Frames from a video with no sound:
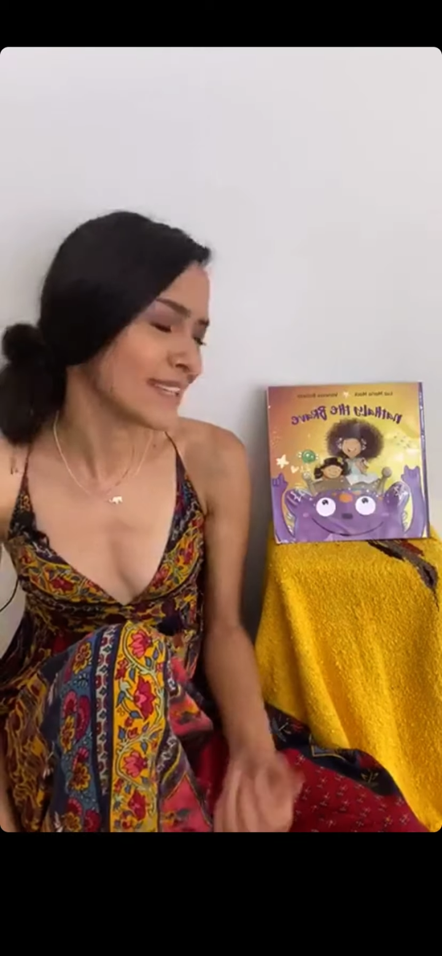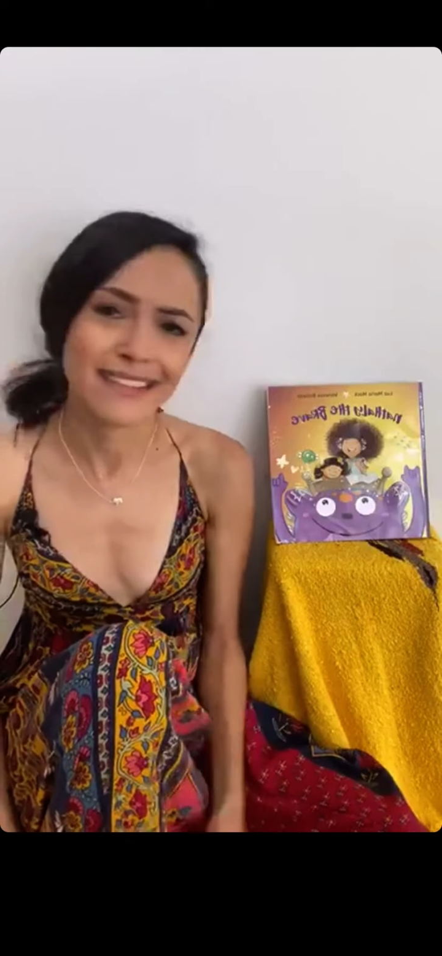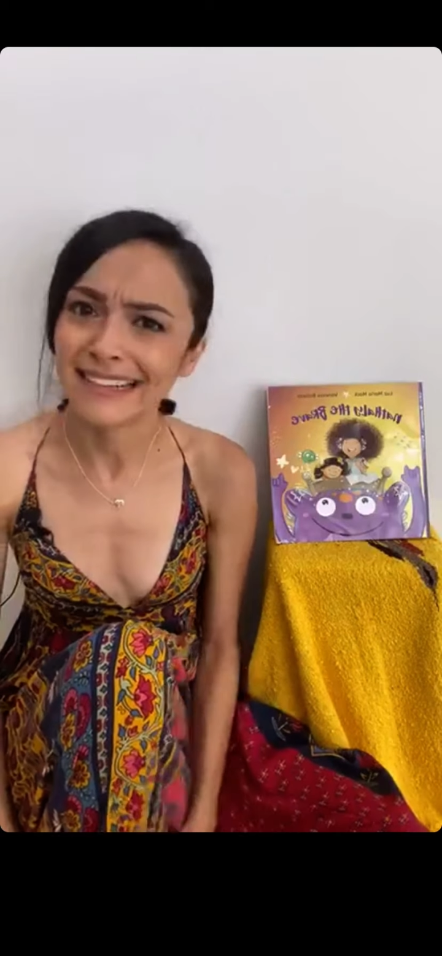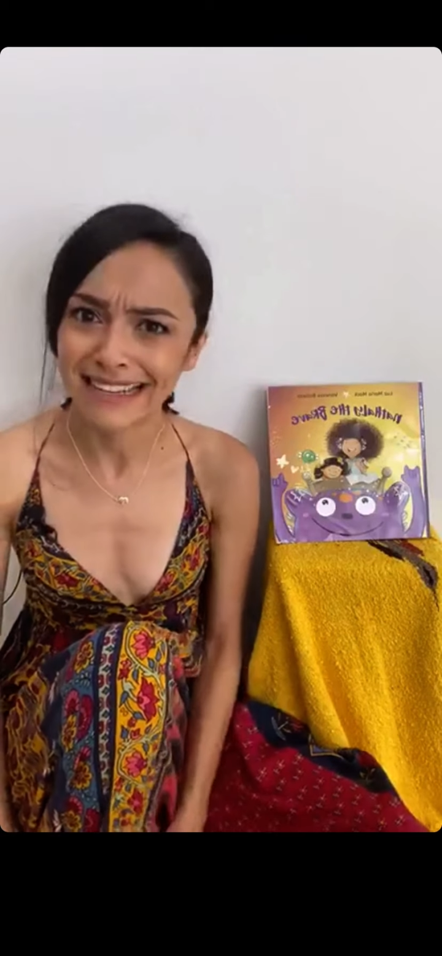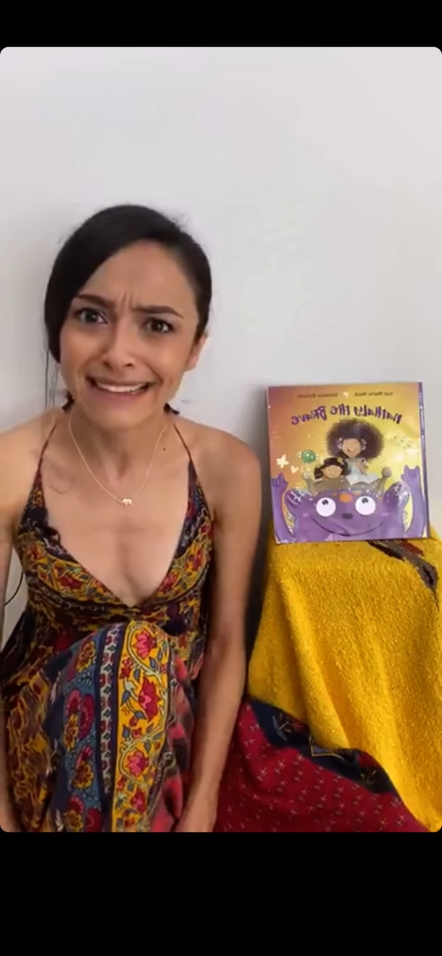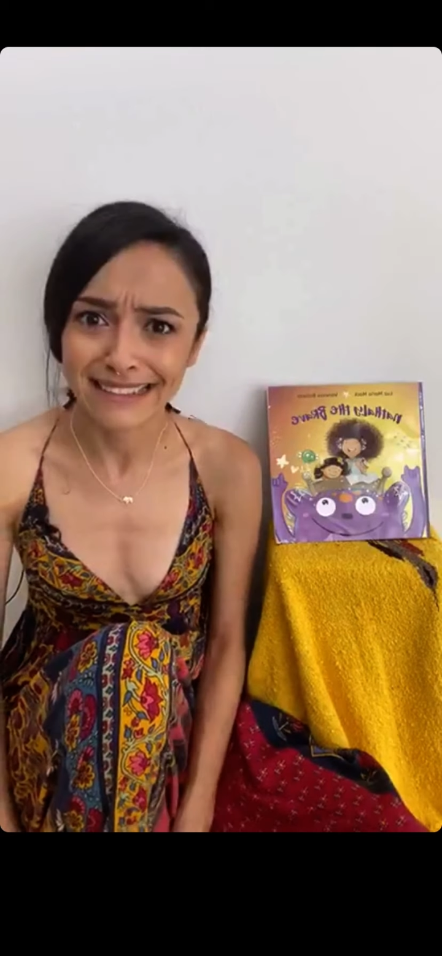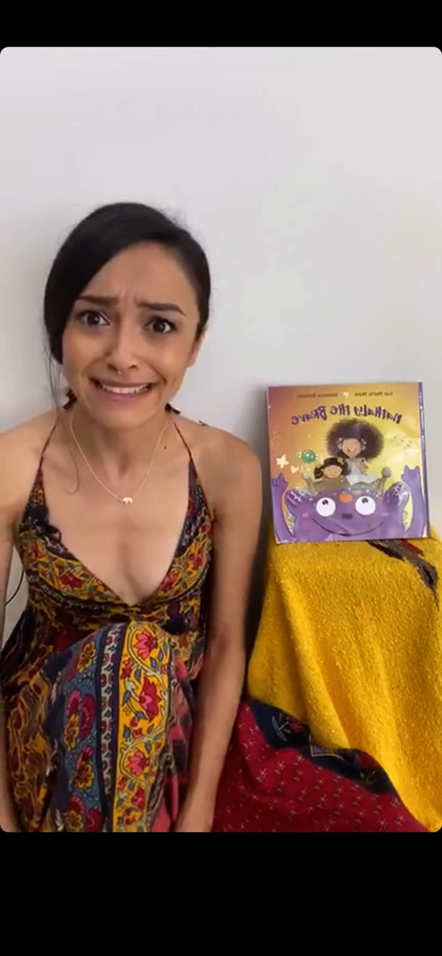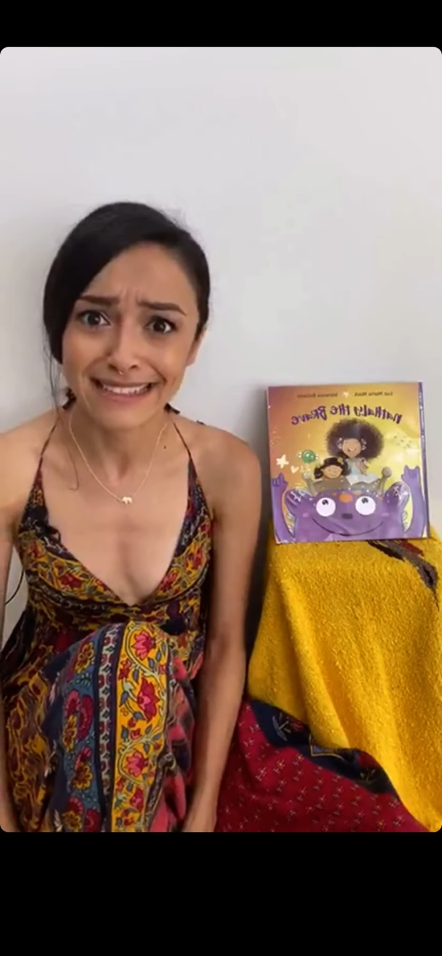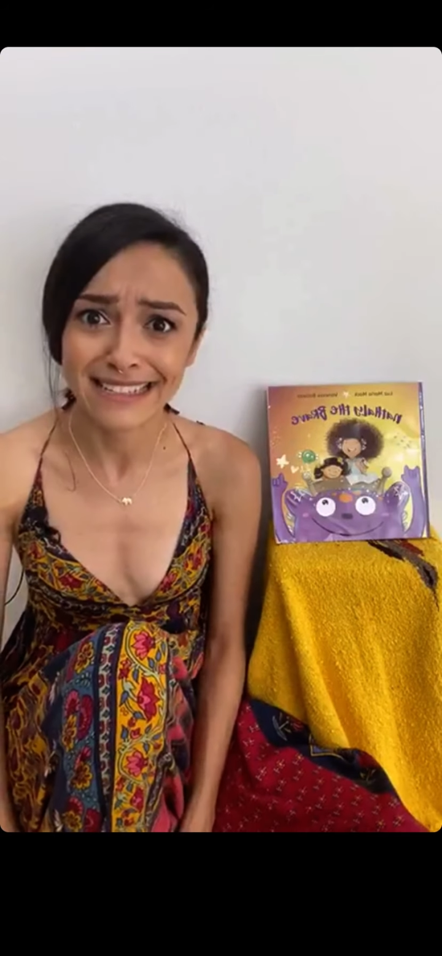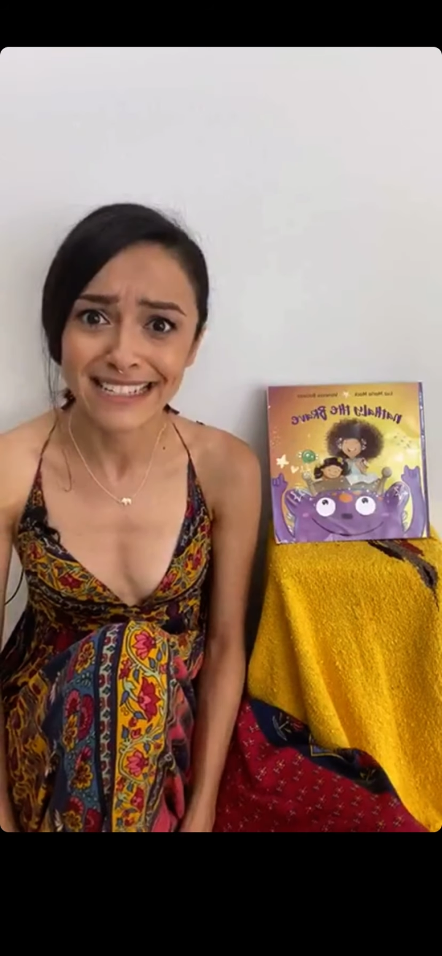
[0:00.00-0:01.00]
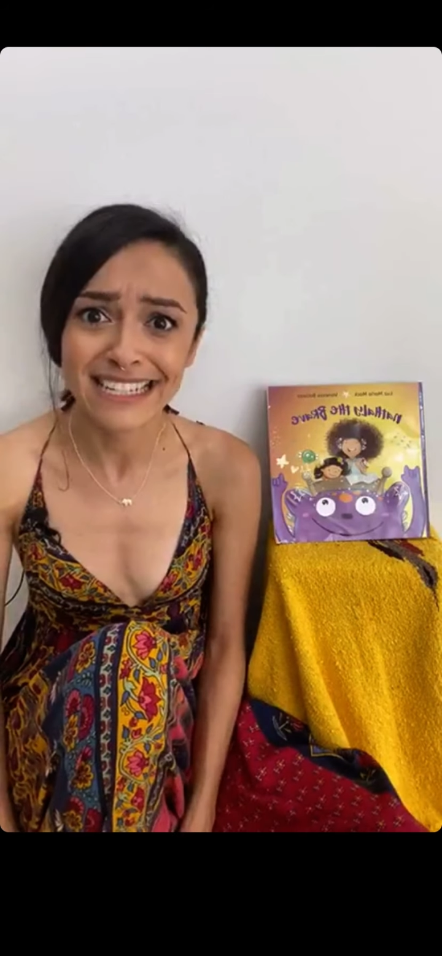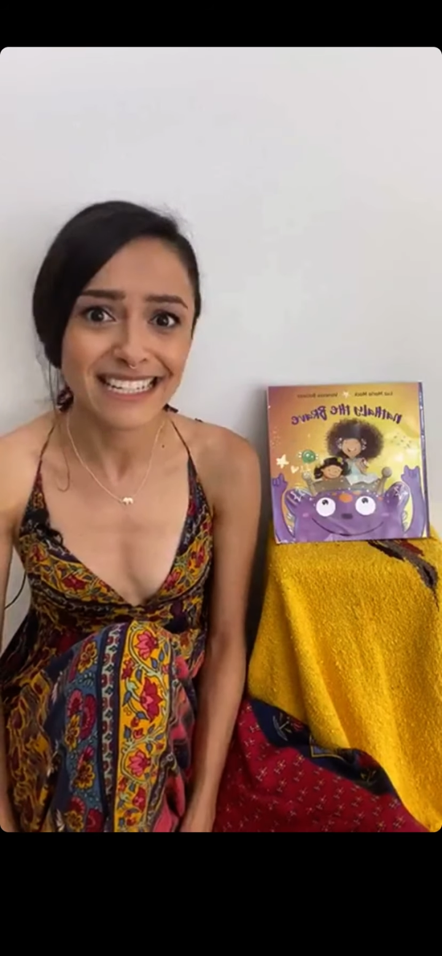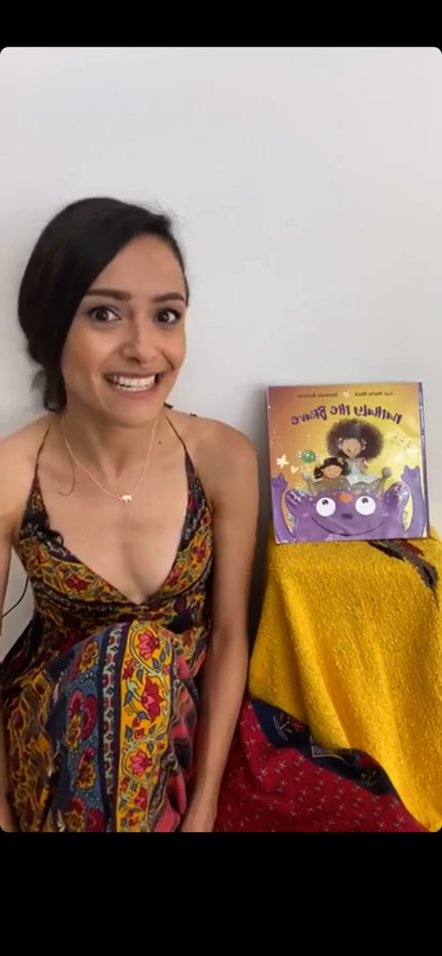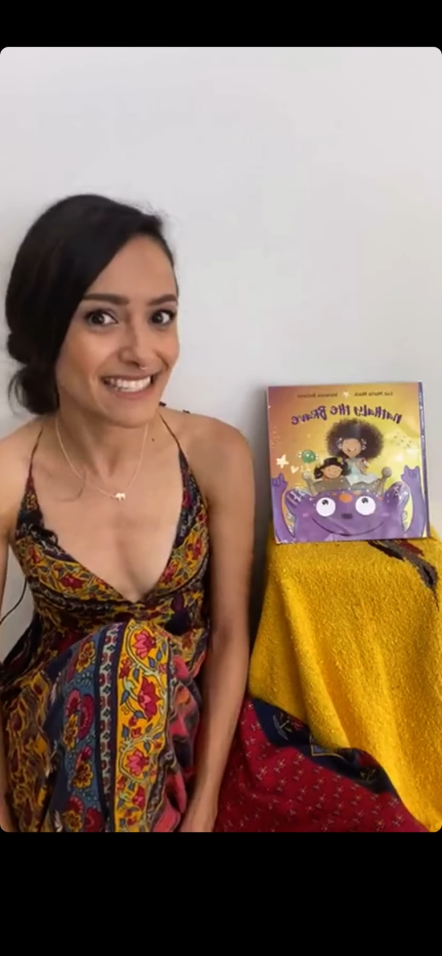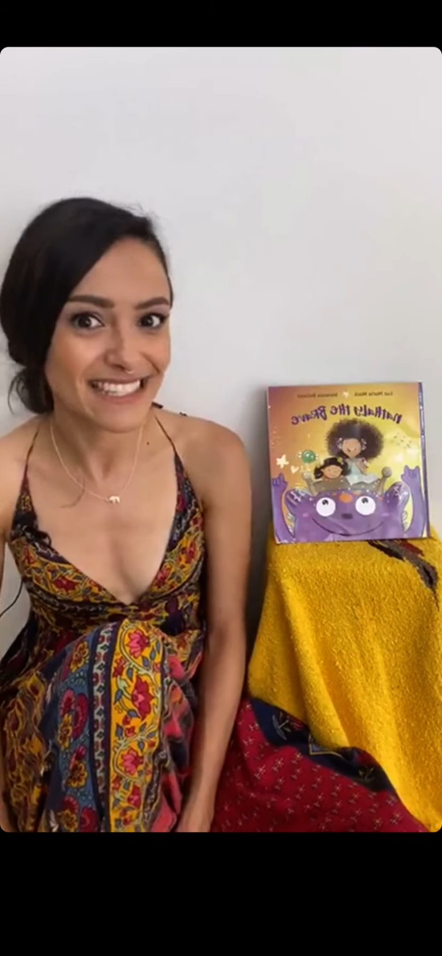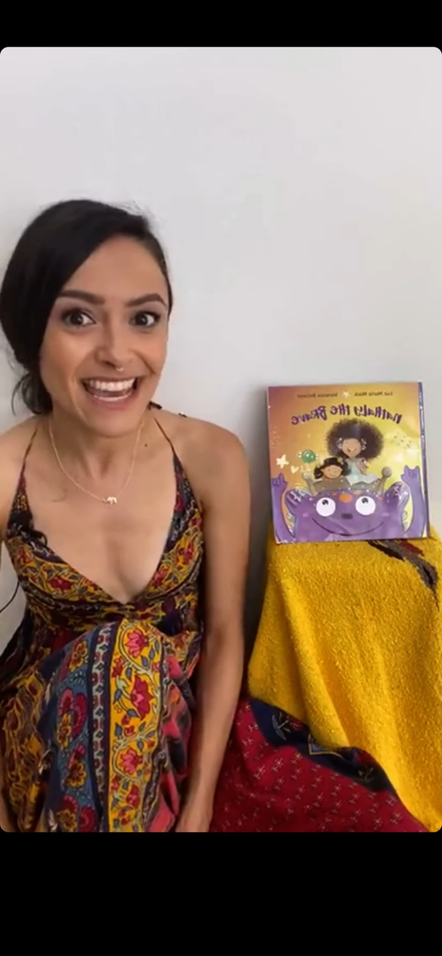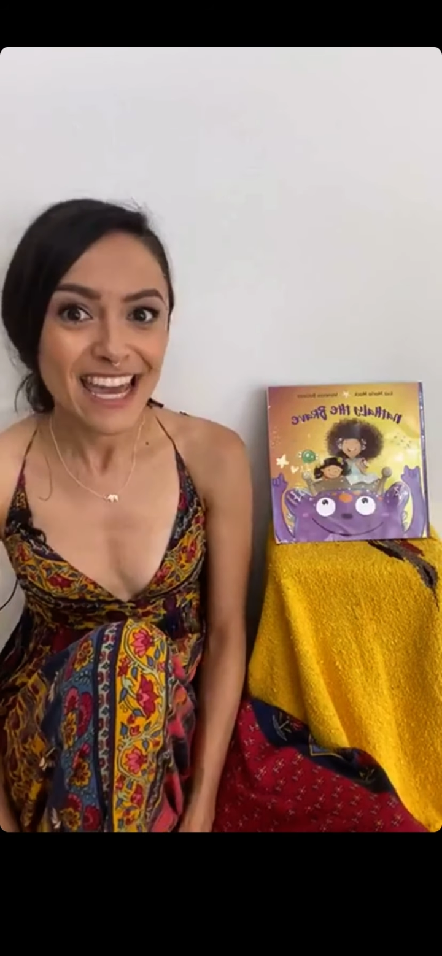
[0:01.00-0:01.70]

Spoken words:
think Nathaly is going to teach us.